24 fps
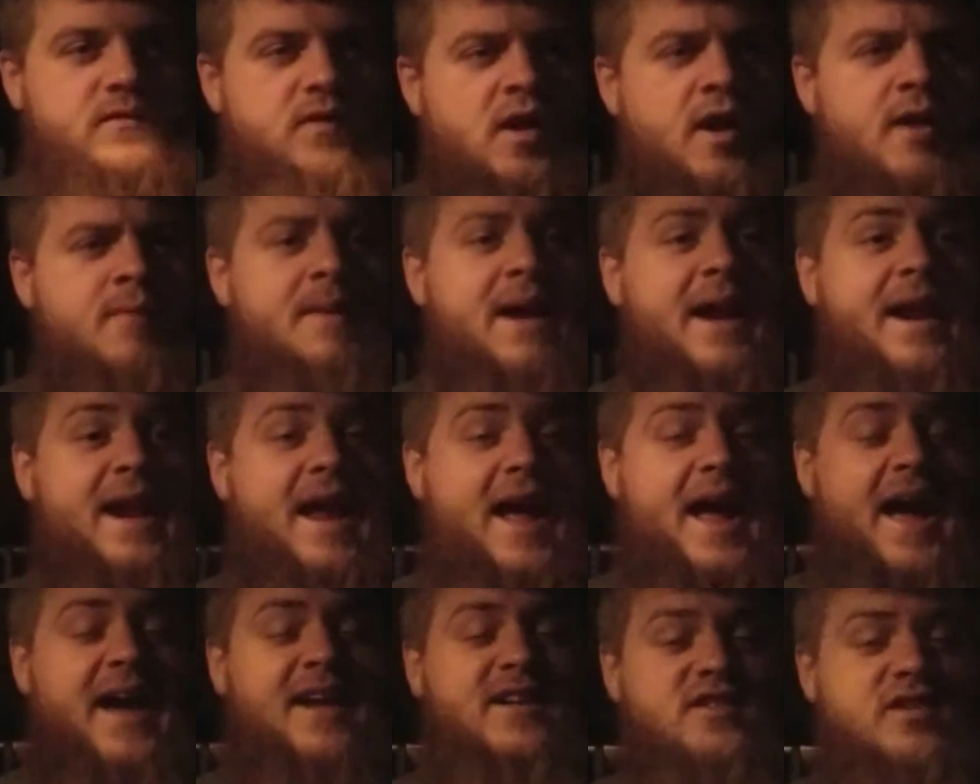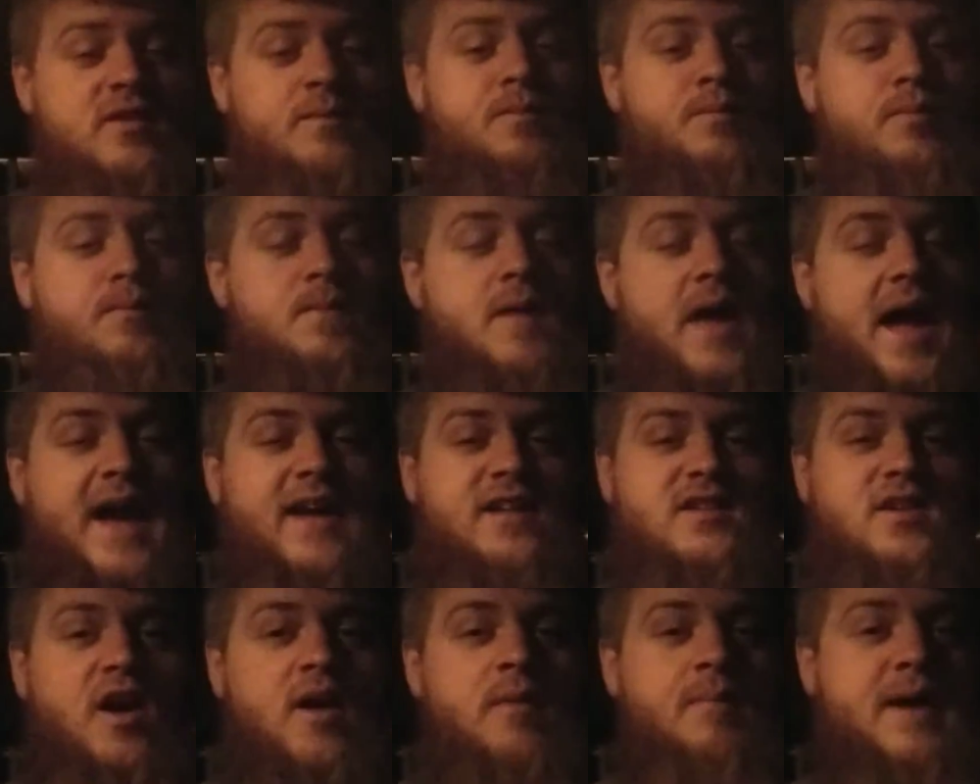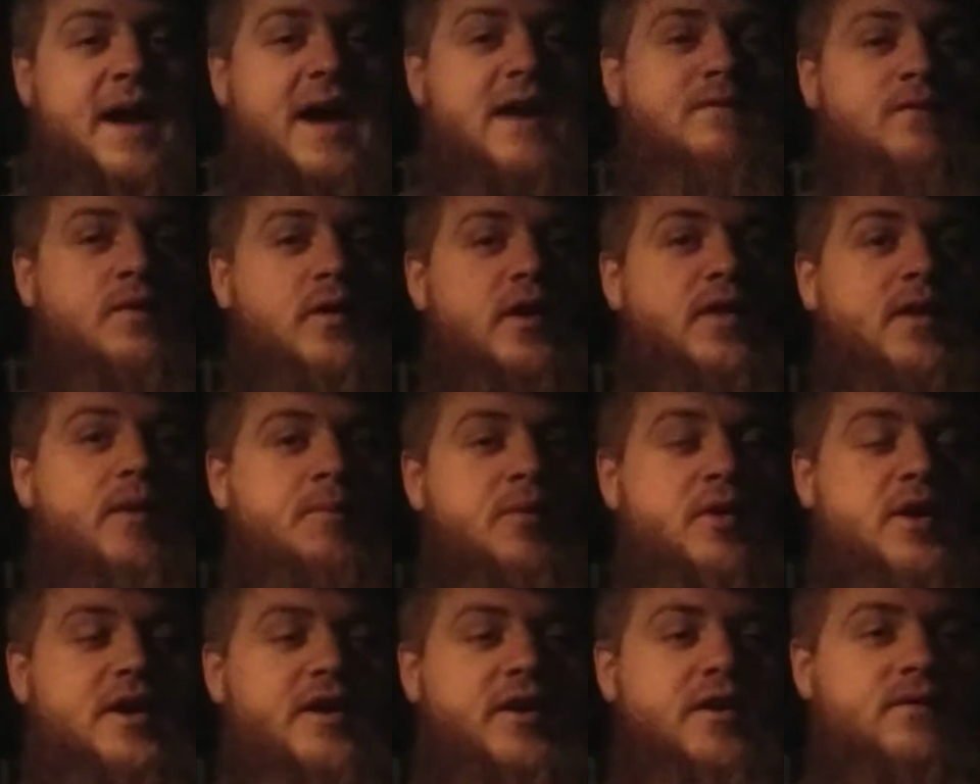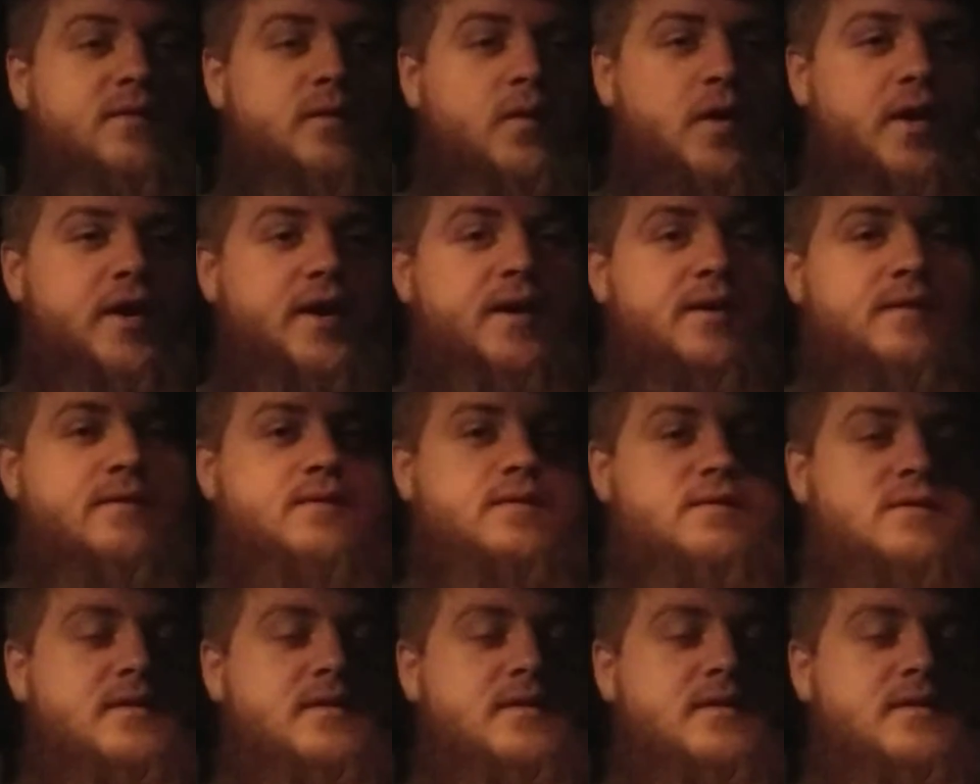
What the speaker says: And man, eggs aren't bad for you. They're pretty good for you,